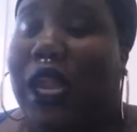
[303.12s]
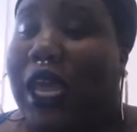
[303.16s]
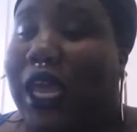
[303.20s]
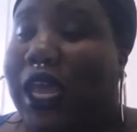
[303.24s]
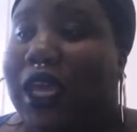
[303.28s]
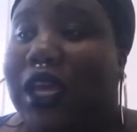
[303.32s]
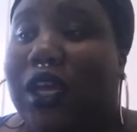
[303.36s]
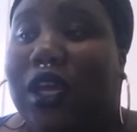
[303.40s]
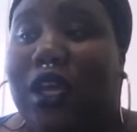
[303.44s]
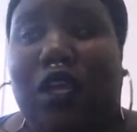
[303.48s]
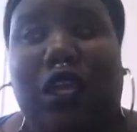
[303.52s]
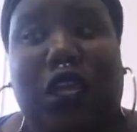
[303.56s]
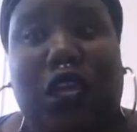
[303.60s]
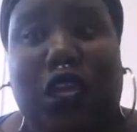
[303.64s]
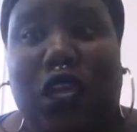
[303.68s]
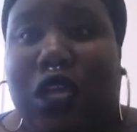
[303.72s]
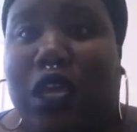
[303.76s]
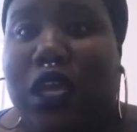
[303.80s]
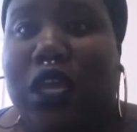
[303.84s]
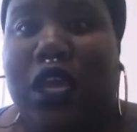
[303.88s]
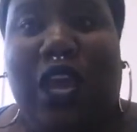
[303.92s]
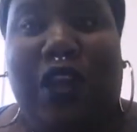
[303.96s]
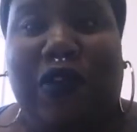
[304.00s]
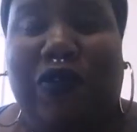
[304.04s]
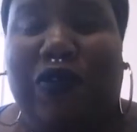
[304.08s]
like,
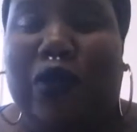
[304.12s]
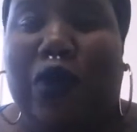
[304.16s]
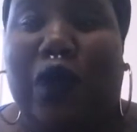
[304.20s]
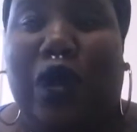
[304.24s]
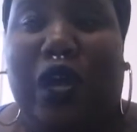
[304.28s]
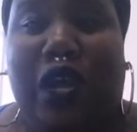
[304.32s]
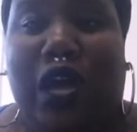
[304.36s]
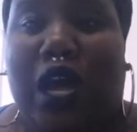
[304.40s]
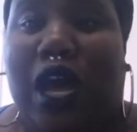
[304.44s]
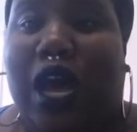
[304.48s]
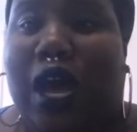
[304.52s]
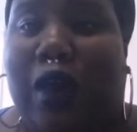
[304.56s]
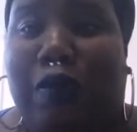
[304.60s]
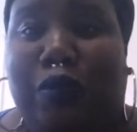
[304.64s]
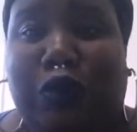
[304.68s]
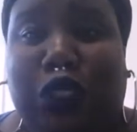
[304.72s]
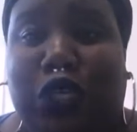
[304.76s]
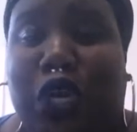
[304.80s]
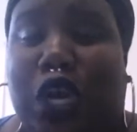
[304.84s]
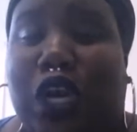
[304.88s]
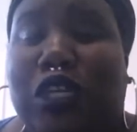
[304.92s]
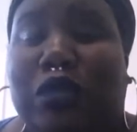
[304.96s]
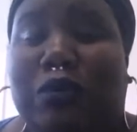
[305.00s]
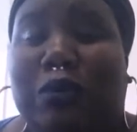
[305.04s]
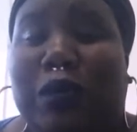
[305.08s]
if you're gonna
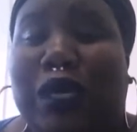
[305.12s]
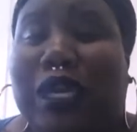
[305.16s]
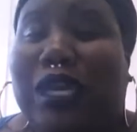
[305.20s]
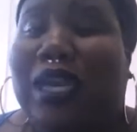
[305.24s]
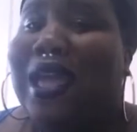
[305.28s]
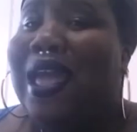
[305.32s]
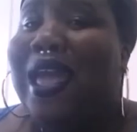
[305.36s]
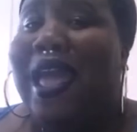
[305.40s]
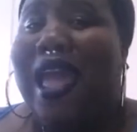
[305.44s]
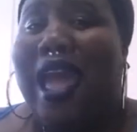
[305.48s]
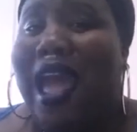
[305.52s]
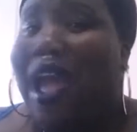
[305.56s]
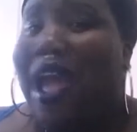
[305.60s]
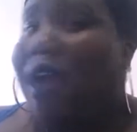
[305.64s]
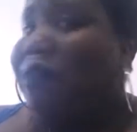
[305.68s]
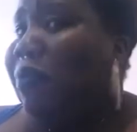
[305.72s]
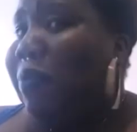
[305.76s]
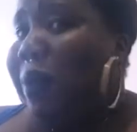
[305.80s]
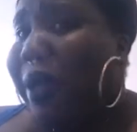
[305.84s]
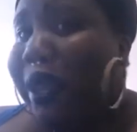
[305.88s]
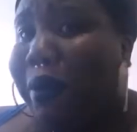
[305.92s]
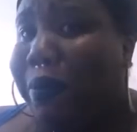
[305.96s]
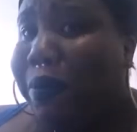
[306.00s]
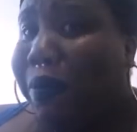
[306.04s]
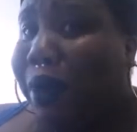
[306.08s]
upcharge me, have
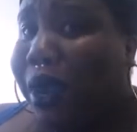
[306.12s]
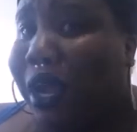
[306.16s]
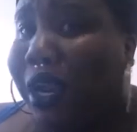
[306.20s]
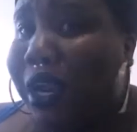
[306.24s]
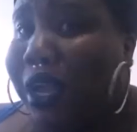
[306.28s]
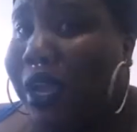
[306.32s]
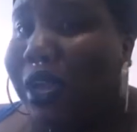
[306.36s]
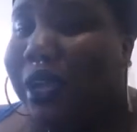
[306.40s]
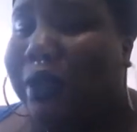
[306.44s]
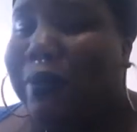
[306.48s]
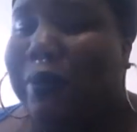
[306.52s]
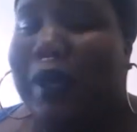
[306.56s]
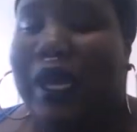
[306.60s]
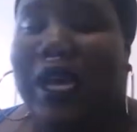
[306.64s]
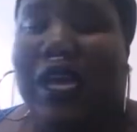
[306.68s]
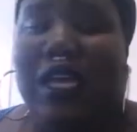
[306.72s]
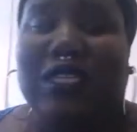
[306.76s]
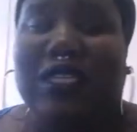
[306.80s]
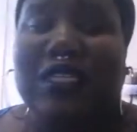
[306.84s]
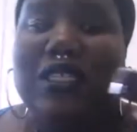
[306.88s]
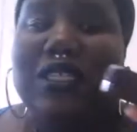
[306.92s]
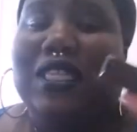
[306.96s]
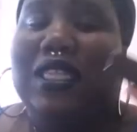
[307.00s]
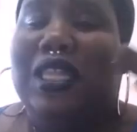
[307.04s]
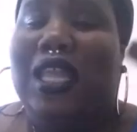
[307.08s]
a better product
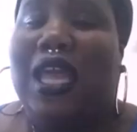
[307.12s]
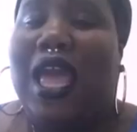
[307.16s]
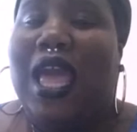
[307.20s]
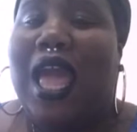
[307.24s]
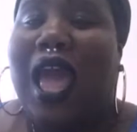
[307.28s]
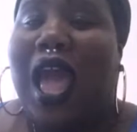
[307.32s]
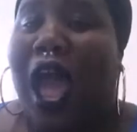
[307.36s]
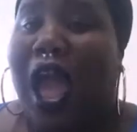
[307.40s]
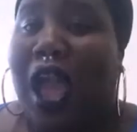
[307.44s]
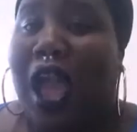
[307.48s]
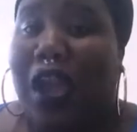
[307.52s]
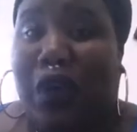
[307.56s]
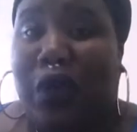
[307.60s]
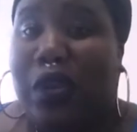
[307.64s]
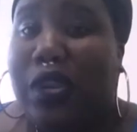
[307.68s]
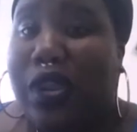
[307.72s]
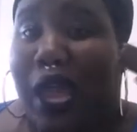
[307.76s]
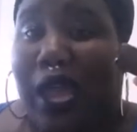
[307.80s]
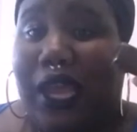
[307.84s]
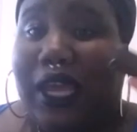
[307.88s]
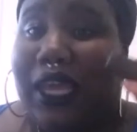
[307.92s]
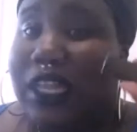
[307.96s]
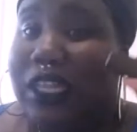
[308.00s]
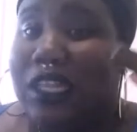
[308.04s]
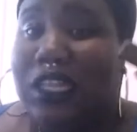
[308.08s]
because I could
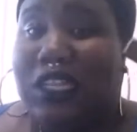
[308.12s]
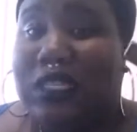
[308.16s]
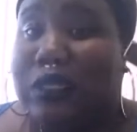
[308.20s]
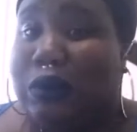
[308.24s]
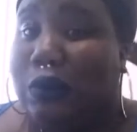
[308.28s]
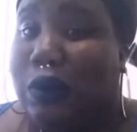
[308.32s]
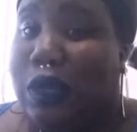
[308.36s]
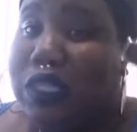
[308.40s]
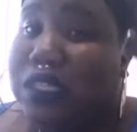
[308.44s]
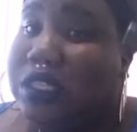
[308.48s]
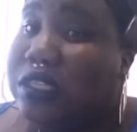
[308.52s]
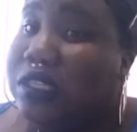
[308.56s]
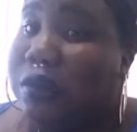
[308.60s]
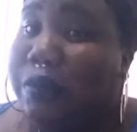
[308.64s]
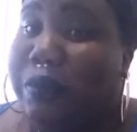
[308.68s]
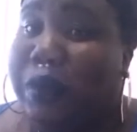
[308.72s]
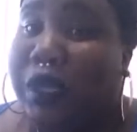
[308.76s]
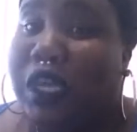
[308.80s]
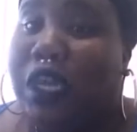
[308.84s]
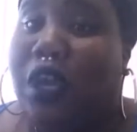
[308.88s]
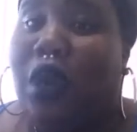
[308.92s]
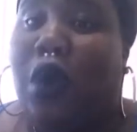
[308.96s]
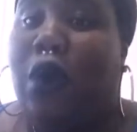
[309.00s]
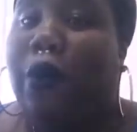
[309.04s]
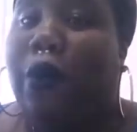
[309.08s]
not get this one to
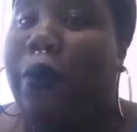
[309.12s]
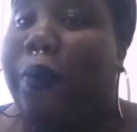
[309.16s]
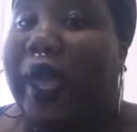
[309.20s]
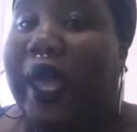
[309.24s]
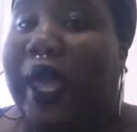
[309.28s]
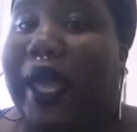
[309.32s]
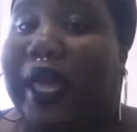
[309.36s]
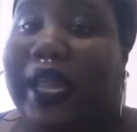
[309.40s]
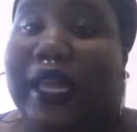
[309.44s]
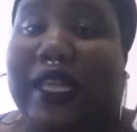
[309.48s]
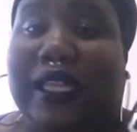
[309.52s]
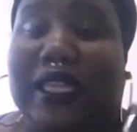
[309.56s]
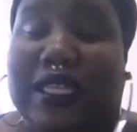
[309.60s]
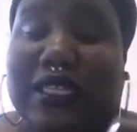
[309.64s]
be opaque like